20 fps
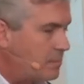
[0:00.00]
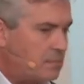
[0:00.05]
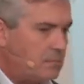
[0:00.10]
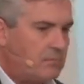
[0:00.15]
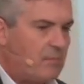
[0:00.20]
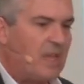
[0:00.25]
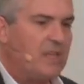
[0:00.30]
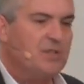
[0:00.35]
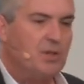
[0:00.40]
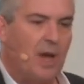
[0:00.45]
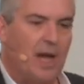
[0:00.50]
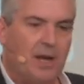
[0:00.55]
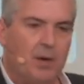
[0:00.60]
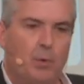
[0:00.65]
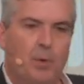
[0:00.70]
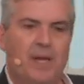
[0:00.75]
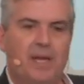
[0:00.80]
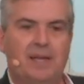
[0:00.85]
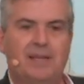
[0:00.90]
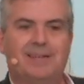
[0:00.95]
So how do
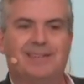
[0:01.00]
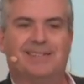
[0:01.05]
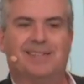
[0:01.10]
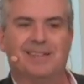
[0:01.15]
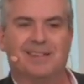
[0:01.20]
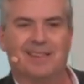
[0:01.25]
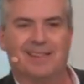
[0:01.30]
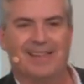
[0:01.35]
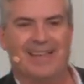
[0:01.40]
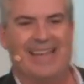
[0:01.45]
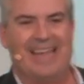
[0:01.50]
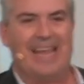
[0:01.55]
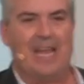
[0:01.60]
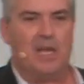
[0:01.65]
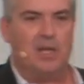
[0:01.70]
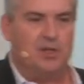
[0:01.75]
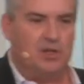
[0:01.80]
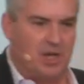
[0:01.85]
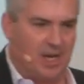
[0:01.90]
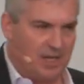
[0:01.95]
we delay
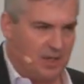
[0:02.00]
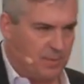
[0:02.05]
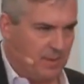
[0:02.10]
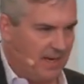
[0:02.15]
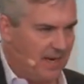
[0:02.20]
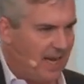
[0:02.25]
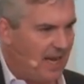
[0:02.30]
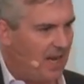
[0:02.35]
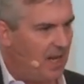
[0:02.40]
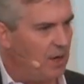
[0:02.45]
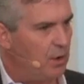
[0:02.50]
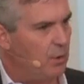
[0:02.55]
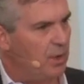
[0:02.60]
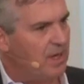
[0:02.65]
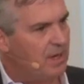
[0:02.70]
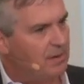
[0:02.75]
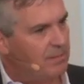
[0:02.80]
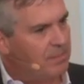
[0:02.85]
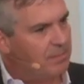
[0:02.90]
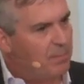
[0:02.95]
judgment? How do
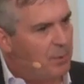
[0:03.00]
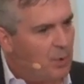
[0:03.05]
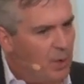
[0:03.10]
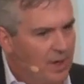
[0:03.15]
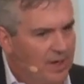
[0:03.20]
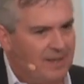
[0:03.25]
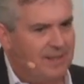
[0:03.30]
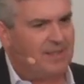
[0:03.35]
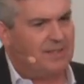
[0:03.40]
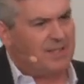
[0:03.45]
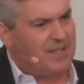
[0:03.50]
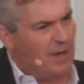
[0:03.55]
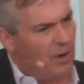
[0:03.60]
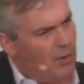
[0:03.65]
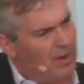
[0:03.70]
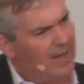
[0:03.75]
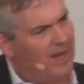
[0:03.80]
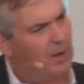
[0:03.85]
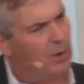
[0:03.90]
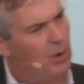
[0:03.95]
we put it and, you know, say,
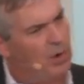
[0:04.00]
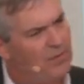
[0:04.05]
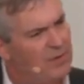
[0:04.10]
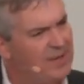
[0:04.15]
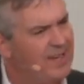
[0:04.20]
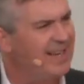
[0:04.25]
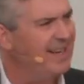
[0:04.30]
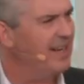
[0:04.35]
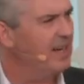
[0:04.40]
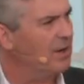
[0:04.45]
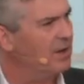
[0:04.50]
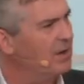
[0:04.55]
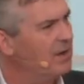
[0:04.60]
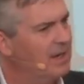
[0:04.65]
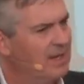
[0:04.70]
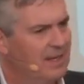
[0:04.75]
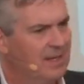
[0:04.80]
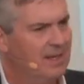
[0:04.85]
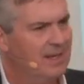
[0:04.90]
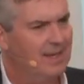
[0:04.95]
okay, go over here
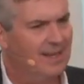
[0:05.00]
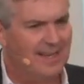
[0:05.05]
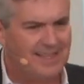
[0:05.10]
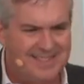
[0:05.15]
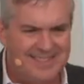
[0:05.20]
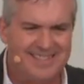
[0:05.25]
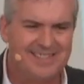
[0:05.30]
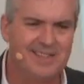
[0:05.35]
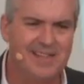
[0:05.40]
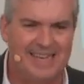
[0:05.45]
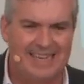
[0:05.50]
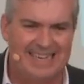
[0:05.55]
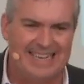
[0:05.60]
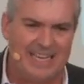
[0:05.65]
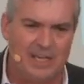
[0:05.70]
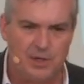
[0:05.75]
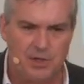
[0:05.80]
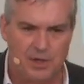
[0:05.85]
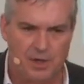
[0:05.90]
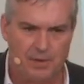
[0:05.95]
until I need
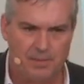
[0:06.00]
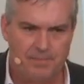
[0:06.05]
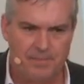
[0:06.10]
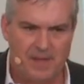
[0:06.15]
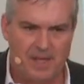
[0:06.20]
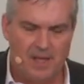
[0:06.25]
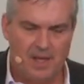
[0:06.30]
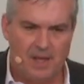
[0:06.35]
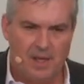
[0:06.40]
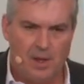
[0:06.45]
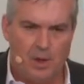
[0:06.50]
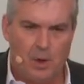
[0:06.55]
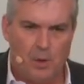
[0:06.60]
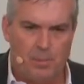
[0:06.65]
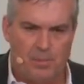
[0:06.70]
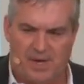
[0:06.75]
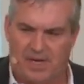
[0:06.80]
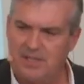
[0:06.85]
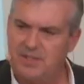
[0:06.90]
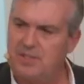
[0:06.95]
you?
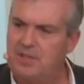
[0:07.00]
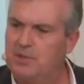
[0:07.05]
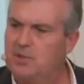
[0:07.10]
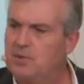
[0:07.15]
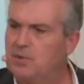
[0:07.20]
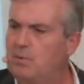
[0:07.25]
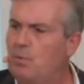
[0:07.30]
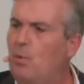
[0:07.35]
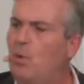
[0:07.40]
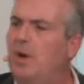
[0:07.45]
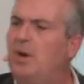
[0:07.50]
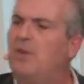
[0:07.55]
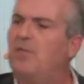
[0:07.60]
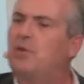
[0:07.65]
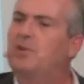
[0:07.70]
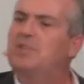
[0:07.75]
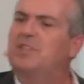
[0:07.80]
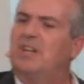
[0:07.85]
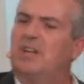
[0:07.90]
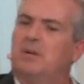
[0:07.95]
Because those wonderful
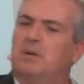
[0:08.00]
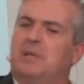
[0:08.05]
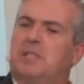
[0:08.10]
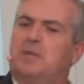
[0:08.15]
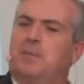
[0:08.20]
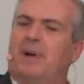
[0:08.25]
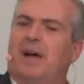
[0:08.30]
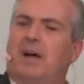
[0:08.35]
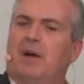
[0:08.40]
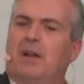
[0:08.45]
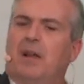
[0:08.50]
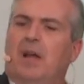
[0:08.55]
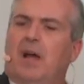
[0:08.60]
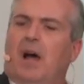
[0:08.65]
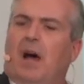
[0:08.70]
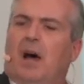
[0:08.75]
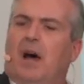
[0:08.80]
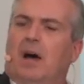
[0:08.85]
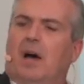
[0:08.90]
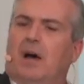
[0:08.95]
sentiments about
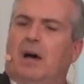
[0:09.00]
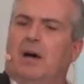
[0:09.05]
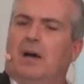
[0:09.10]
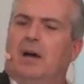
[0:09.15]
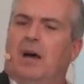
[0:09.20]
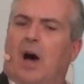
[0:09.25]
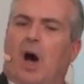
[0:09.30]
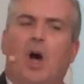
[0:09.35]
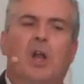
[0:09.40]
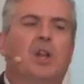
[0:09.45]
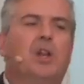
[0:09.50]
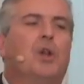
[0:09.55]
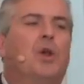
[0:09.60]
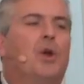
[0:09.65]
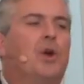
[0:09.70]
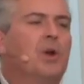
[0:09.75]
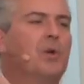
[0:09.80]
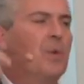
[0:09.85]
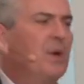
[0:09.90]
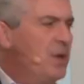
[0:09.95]

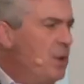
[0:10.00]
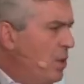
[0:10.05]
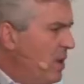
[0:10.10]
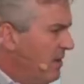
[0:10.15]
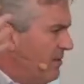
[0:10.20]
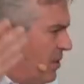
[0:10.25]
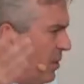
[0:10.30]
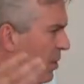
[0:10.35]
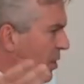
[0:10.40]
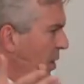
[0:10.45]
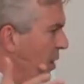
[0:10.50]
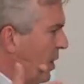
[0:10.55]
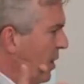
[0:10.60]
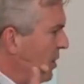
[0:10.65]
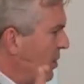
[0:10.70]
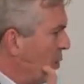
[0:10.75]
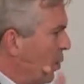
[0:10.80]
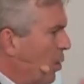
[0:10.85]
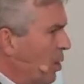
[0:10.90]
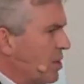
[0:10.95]
unlearn what you have learned
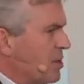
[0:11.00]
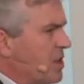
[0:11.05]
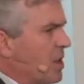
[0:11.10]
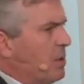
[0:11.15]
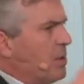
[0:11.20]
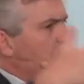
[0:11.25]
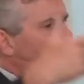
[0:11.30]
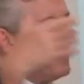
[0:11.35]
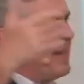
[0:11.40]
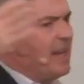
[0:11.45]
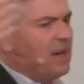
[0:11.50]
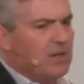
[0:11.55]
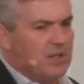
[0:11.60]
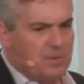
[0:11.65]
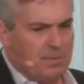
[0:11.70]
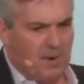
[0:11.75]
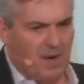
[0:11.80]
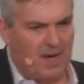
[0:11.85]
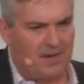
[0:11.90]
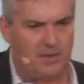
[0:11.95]
or start with a beginner's
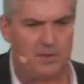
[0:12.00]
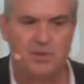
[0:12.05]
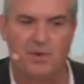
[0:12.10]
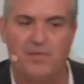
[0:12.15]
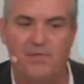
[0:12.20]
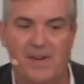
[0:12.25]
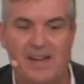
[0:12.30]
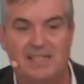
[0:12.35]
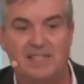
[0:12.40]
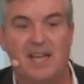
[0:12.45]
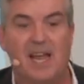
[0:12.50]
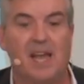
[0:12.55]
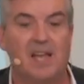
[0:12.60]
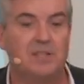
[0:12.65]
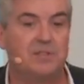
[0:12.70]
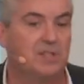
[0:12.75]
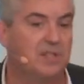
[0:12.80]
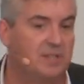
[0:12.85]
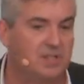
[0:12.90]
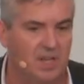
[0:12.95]
mind, those are
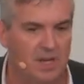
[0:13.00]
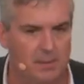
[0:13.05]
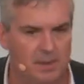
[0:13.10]
fantastic sentiments